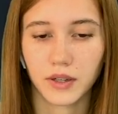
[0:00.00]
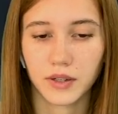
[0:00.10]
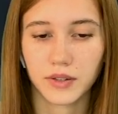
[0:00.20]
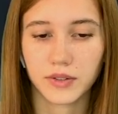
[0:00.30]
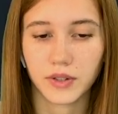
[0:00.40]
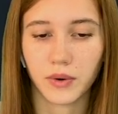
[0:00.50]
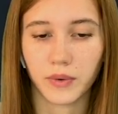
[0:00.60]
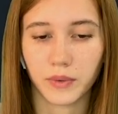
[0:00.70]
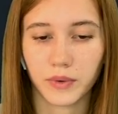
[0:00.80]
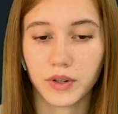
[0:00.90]

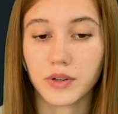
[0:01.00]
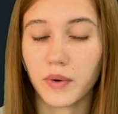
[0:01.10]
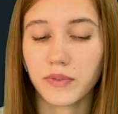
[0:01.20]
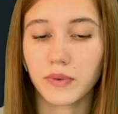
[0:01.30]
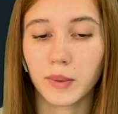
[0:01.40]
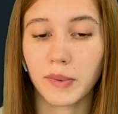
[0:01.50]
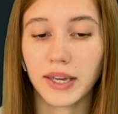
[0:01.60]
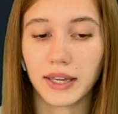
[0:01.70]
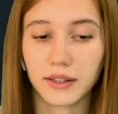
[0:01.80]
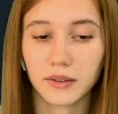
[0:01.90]
So growth will
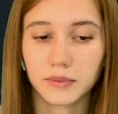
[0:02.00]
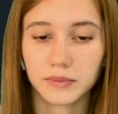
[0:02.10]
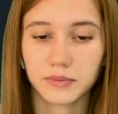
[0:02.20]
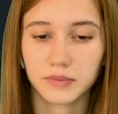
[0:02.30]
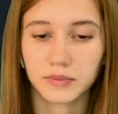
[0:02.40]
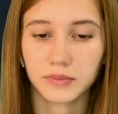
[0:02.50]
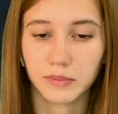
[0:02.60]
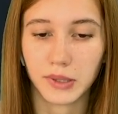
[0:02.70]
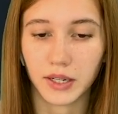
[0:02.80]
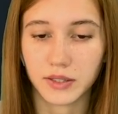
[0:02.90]
begin,
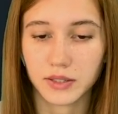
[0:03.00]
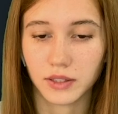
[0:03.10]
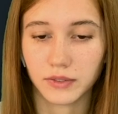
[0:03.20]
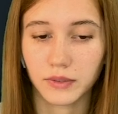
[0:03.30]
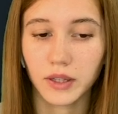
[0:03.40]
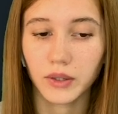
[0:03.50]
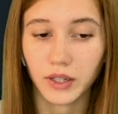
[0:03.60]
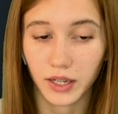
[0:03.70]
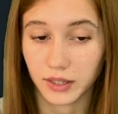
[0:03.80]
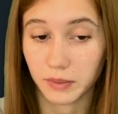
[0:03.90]
because if we look
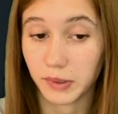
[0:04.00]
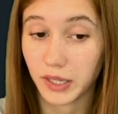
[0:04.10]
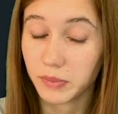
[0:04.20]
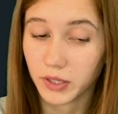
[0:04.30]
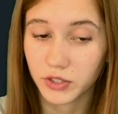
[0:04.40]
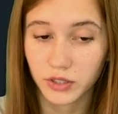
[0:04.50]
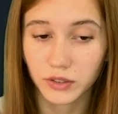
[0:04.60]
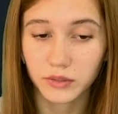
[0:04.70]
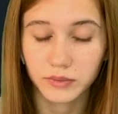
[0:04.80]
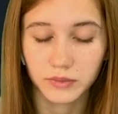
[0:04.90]
at the big picture,
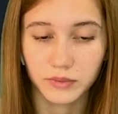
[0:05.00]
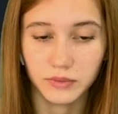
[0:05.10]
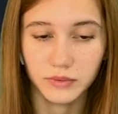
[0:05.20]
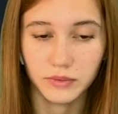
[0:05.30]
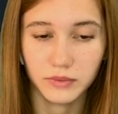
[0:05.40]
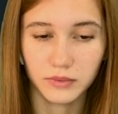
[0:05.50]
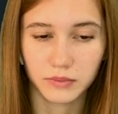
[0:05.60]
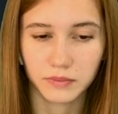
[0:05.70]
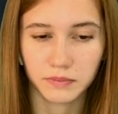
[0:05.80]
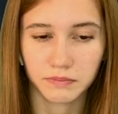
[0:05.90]

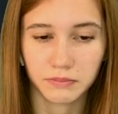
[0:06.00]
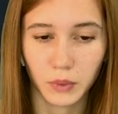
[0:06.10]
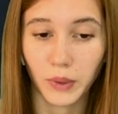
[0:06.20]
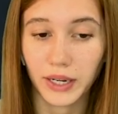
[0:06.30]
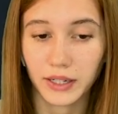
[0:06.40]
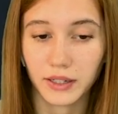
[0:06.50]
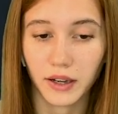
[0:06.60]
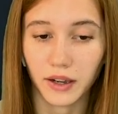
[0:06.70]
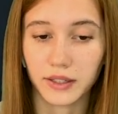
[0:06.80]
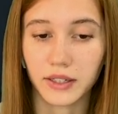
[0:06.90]
we
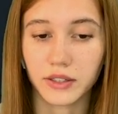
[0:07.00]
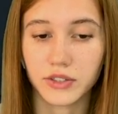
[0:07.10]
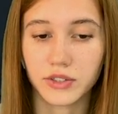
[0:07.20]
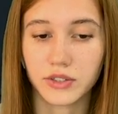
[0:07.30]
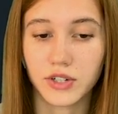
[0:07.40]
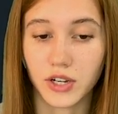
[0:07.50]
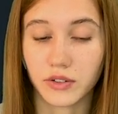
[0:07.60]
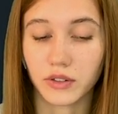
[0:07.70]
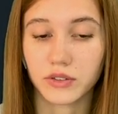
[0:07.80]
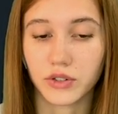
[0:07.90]
had a
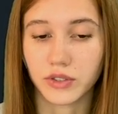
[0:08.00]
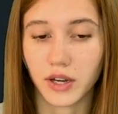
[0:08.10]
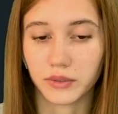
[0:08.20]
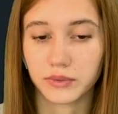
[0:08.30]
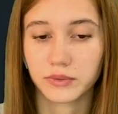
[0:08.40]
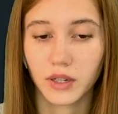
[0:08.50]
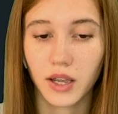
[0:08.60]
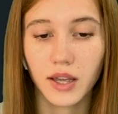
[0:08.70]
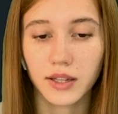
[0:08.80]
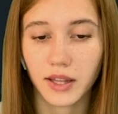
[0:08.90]
general drawdown.
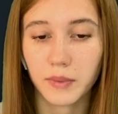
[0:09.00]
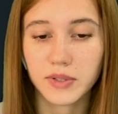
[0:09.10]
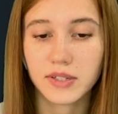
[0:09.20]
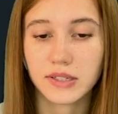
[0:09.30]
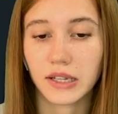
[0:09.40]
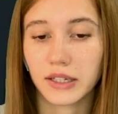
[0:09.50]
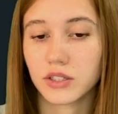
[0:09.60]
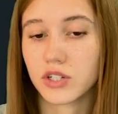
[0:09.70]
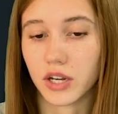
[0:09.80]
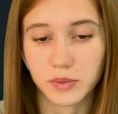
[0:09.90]
There was a slight
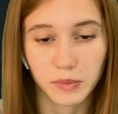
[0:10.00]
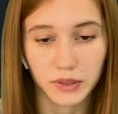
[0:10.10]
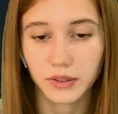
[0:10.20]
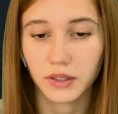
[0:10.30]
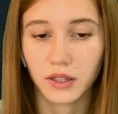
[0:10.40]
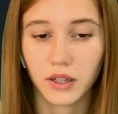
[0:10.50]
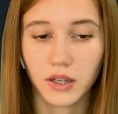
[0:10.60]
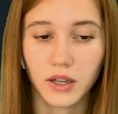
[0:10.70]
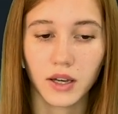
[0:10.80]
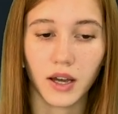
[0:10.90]
adjustment
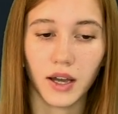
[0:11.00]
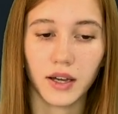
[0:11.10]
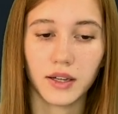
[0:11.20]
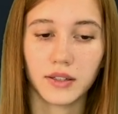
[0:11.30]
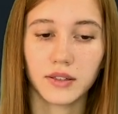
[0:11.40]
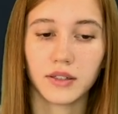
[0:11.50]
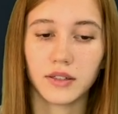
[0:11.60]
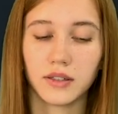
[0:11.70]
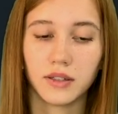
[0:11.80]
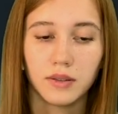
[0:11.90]
and
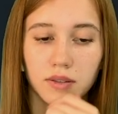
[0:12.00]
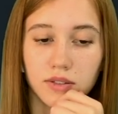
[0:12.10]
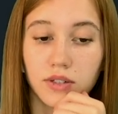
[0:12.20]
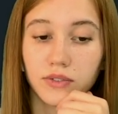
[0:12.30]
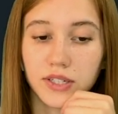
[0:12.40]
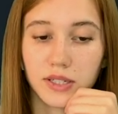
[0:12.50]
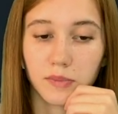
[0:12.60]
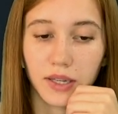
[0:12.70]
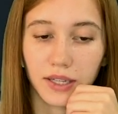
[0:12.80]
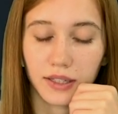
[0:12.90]
the decreasing
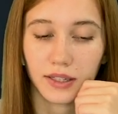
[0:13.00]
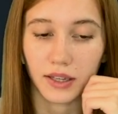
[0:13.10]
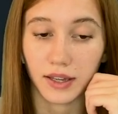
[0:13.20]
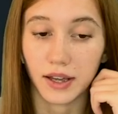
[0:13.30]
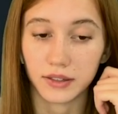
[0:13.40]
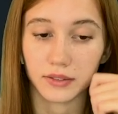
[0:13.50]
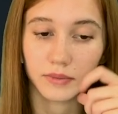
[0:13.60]
beginning again.